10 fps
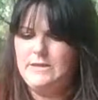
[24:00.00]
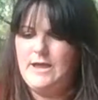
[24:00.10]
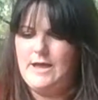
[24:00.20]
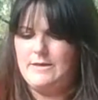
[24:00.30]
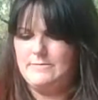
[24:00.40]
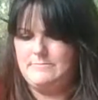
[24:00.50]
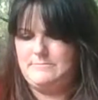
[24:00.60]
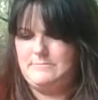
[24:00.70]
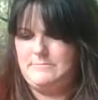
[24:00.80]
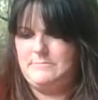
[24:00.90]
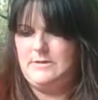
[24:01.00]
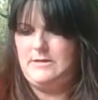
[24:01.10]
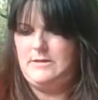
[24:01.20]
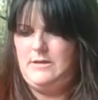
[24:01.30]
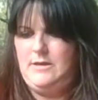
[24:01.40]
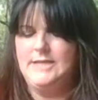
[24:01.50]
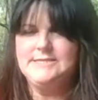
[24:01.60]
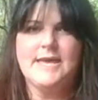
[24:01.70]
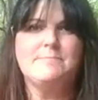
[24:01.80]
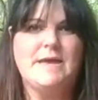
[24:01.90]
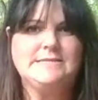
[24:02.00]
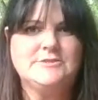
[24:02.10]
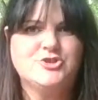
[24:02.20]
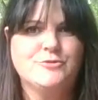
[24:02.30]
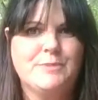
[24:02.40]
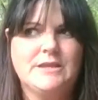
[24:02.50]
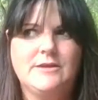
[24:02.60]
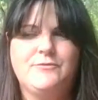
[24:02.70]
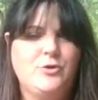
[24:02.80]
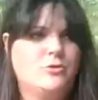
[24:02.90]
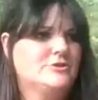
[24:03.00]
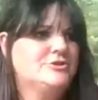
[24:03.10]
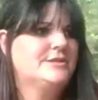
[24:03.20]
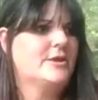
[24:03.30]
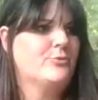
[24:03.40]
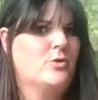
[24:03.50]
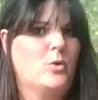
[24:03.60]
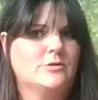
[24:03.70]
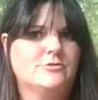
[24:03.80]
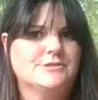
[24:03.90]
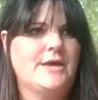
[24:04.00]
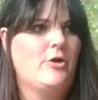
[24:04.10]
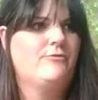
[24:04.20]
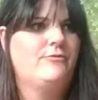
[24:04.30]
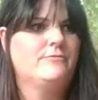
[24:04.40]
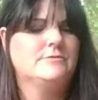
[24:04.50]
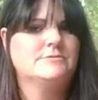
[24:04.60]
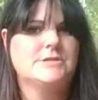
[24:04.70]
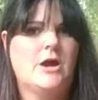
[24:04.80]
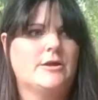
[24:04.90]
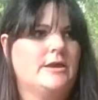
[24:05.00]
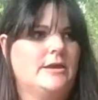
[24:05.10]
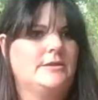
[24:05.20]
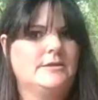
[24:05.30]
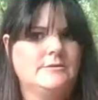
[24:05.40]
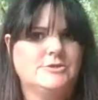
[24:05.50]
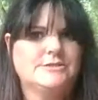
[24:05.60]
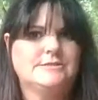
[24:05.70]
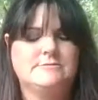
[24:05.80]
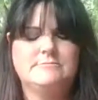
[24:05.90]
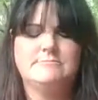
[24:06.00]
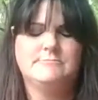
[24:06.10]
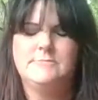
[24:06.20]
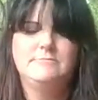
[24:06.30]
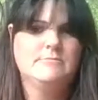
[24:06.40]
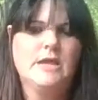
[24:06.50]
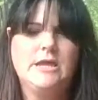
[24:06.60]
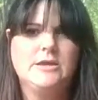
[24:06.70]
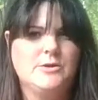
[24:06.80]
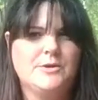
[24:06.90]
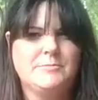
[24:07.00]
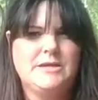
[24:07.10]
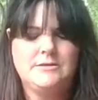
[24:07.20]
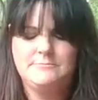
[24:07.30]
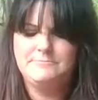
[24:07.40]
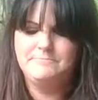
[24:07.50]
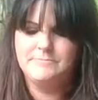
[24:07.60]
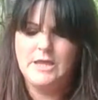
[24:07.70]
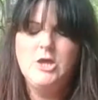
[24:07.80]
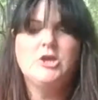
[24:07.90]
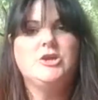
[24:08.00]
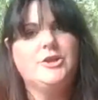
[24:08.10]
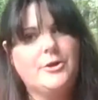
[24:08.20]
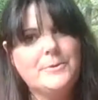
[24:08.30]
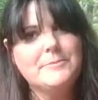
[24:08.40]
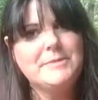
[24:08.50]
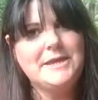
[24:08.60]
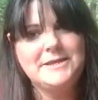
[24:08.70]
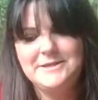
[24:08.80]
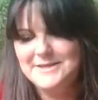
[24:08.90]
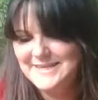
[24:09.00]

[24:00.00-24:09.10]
yeah, it's like Messenger, but if you could just like record yourself talking, and it just, you know what I mean? You know what I mean?